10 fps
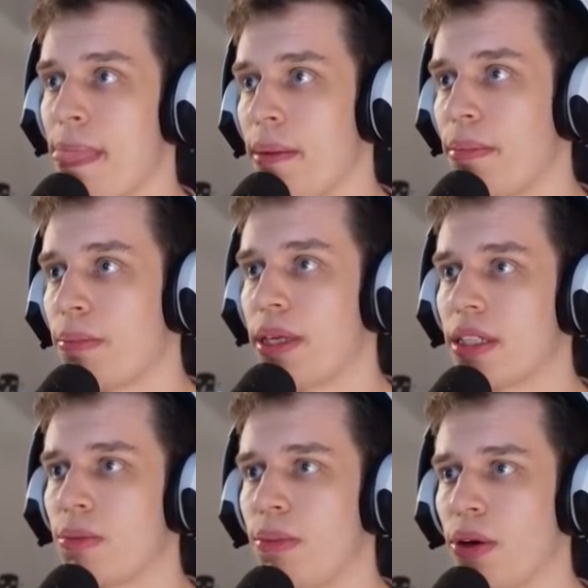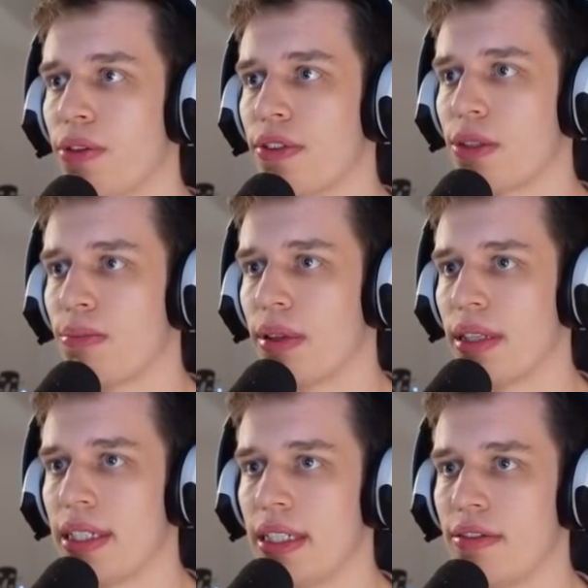But because both of us
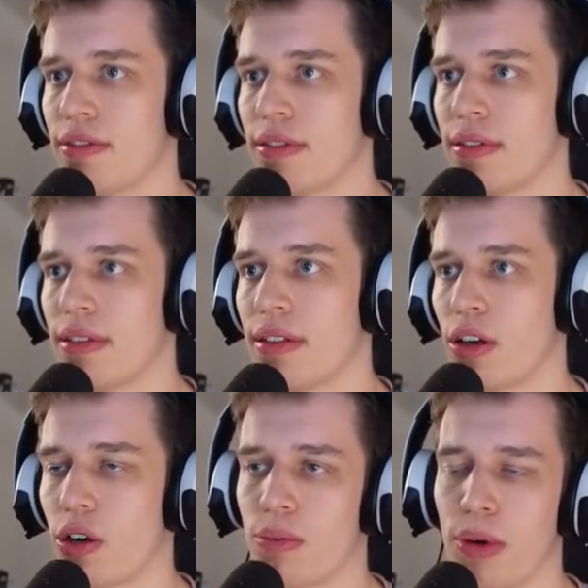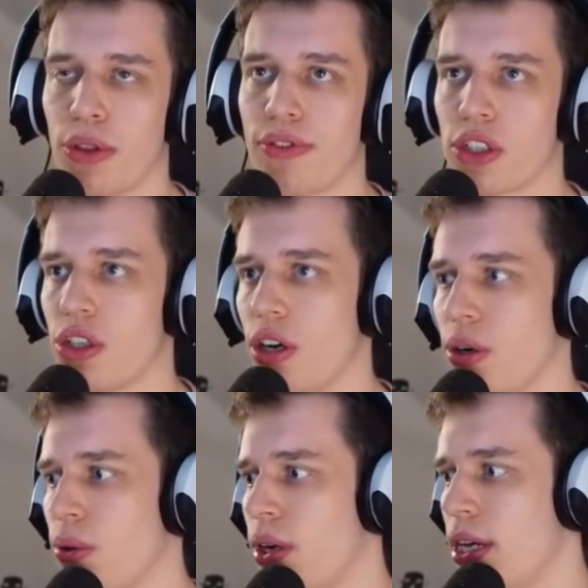believe, or both of us
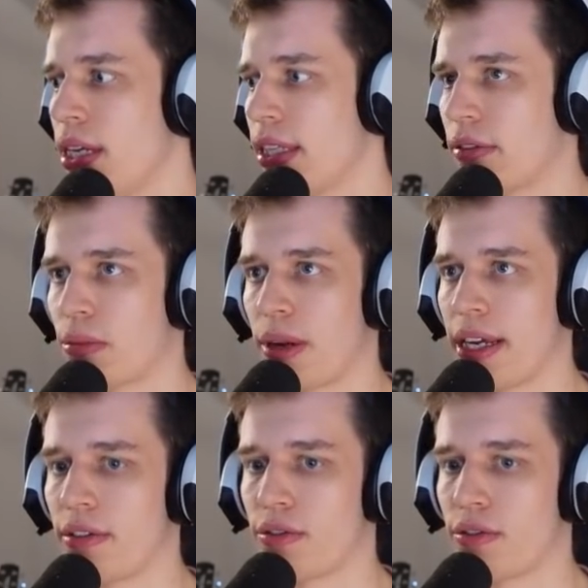know that we're playing